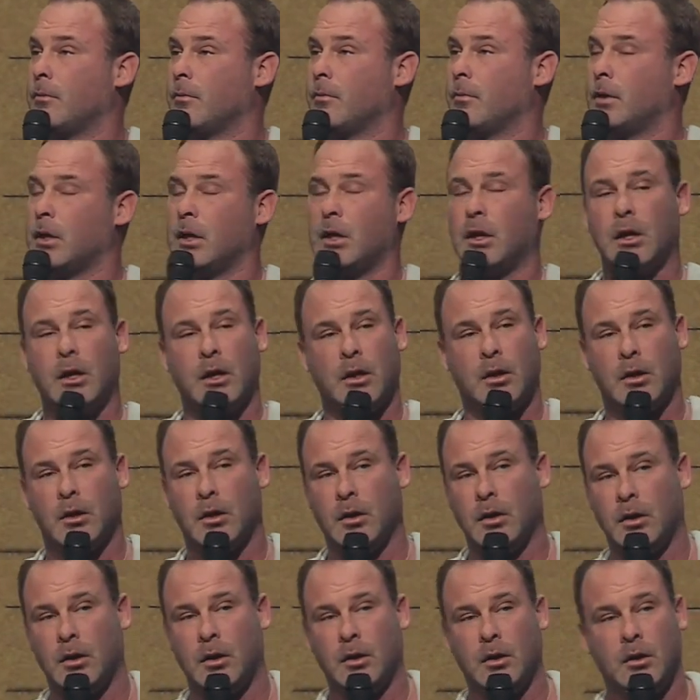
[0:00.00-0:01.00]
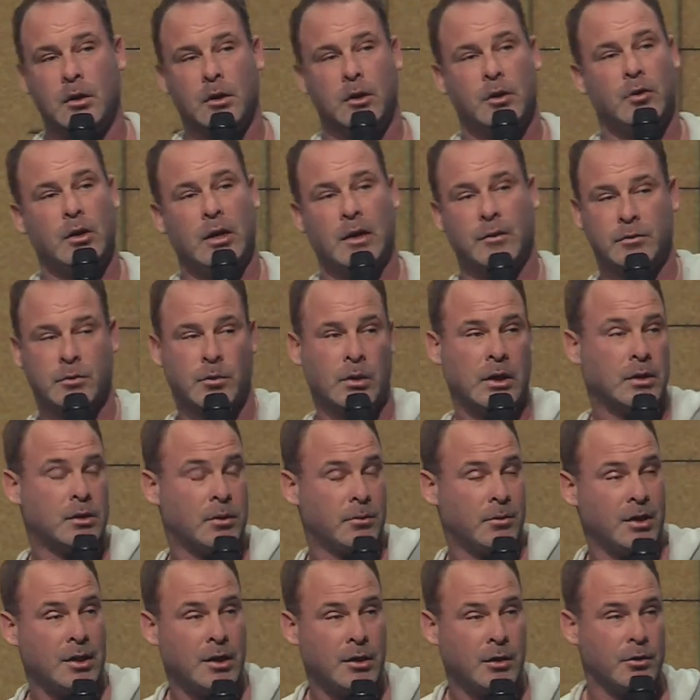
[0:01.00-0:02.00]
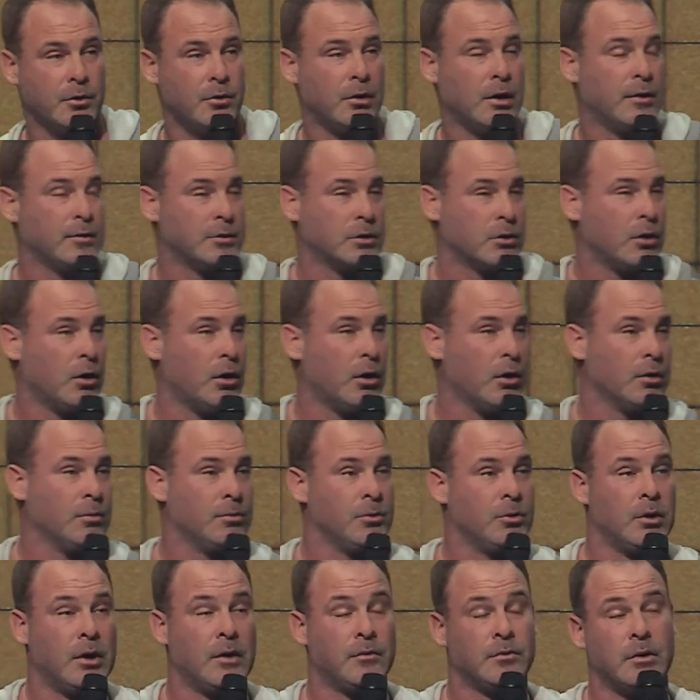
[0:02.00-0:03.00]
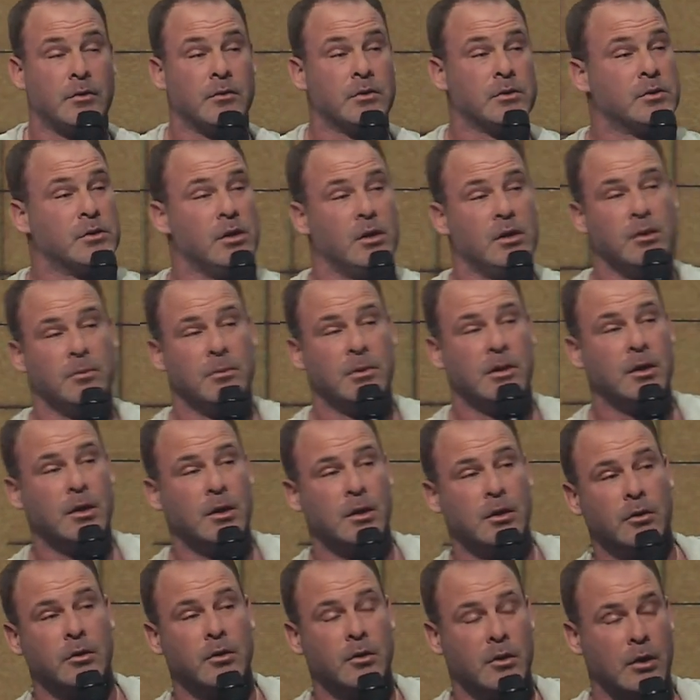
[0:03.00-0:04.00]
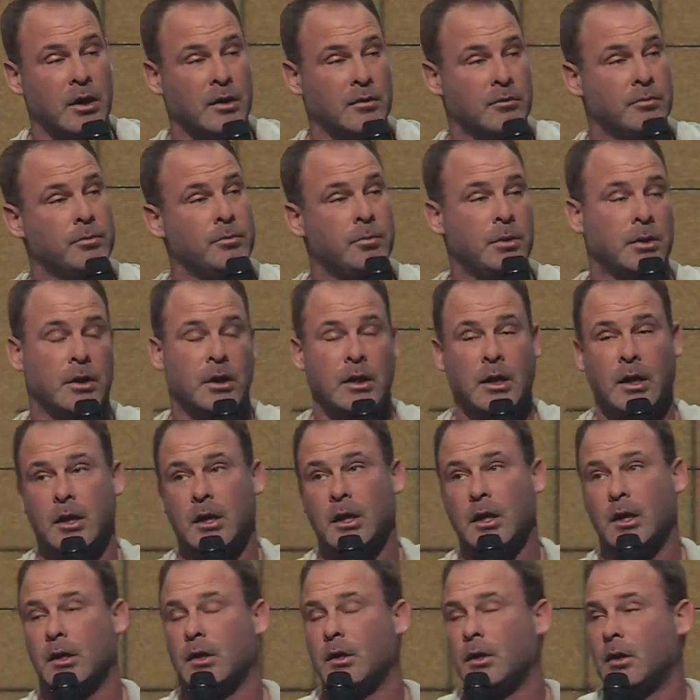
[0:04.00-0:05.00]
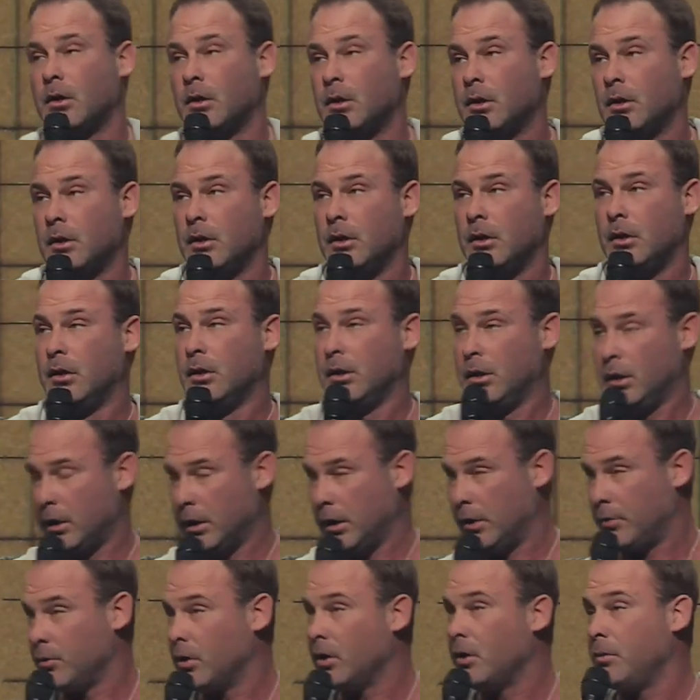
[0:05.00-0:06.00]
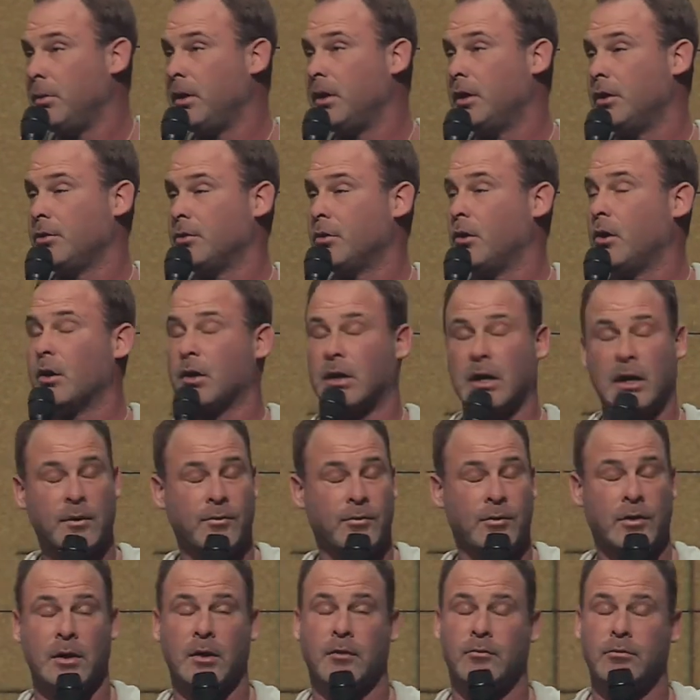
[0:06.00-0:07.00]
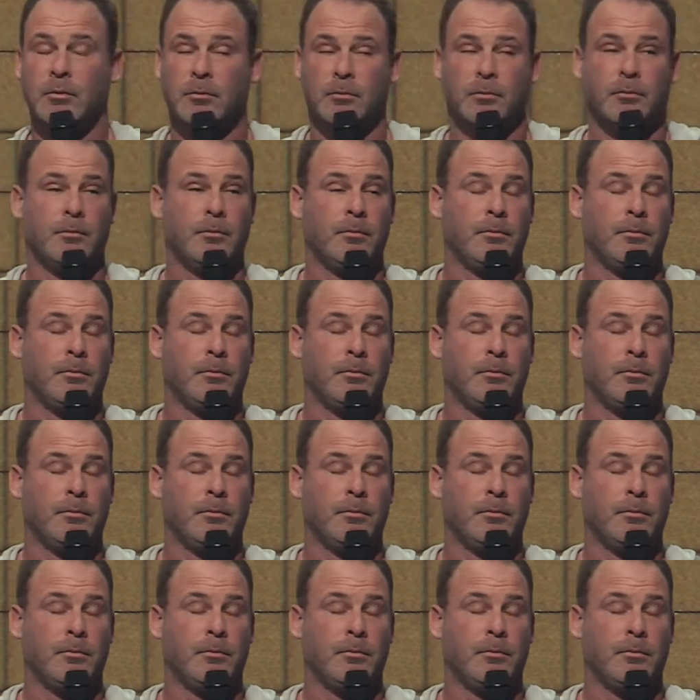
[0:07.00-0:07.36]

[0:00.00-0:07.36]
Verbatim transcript: God, I, you don't have to write them a letter. You don't have to call them. You don't have to ever see them again in your life. But God, I, and really mean it in your heart, God, I forgive them.